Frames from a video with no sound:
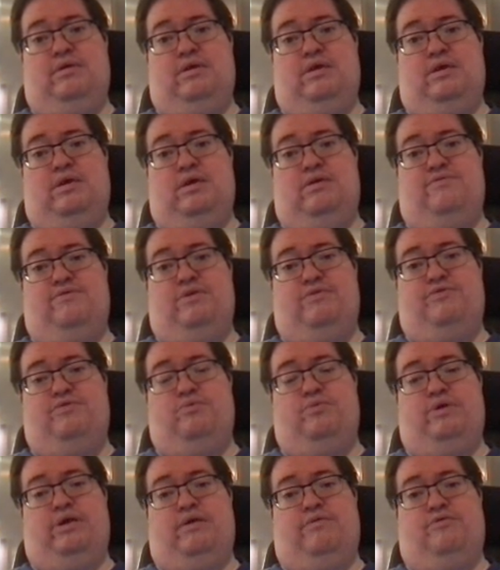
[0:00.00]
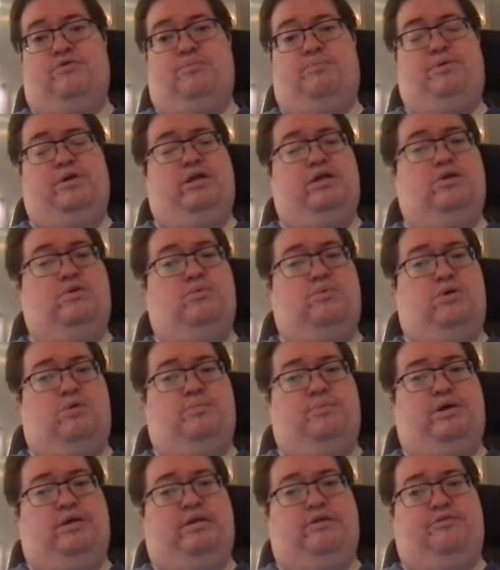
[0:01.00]
even if you would have completely the wrong
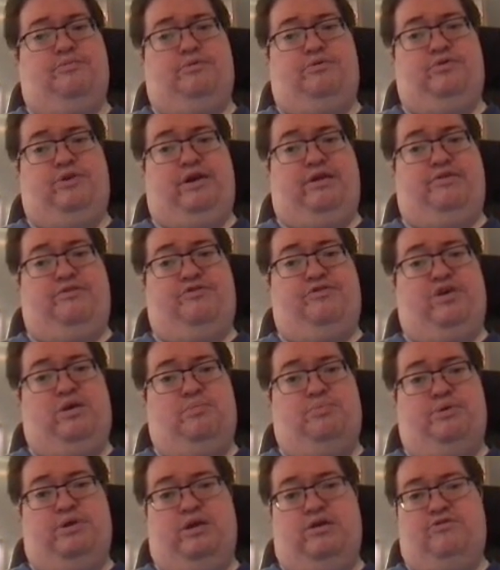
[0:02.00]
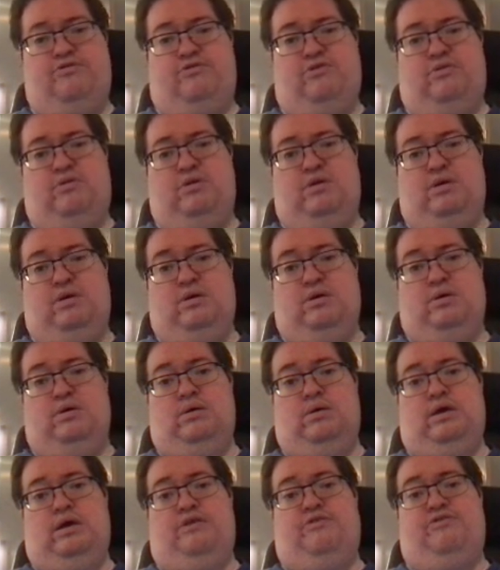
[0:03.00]
betas, but you get the same prediction,
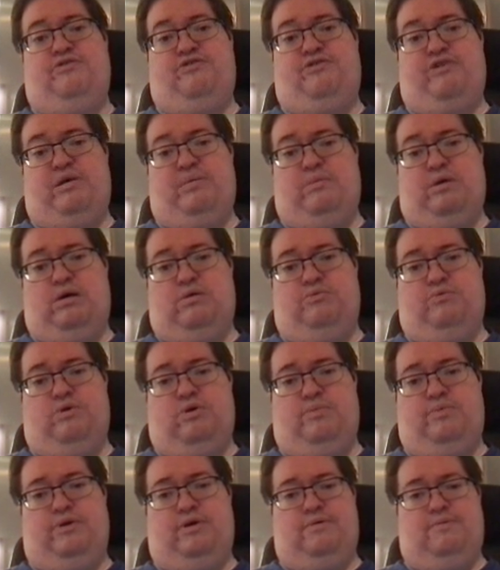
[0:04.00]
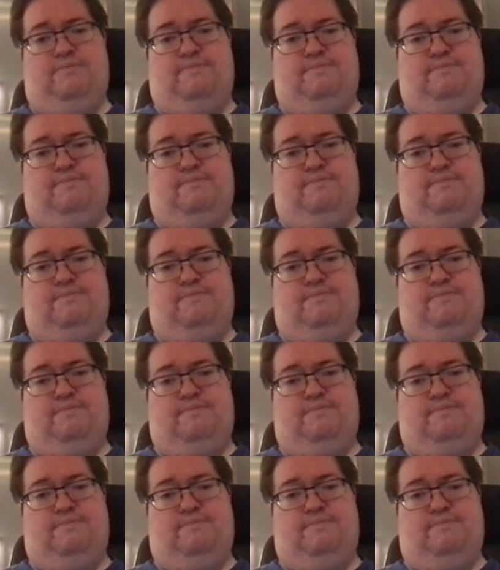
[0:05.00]
it's the same outcome there.